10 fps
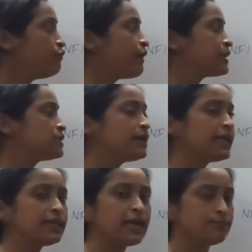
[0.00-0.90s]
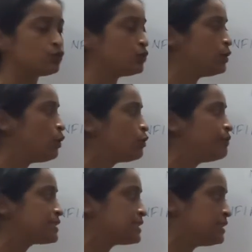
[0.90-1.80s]
Factor income to the
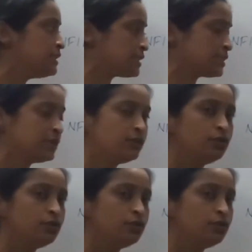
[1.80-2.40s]
non-residents.